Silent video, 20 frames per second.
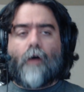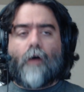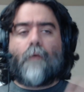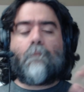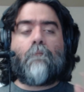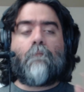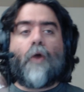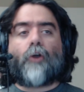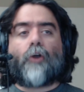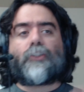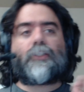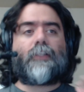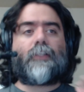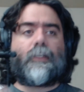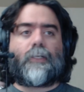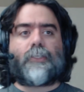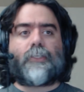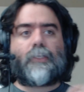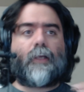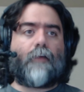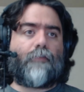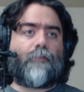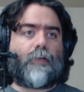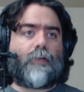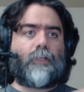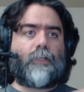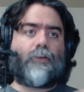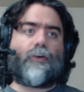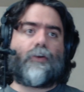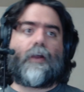Most of the discoveries
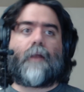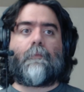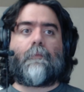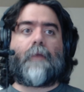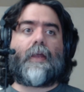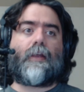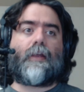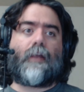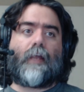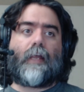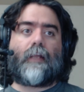that you're going to make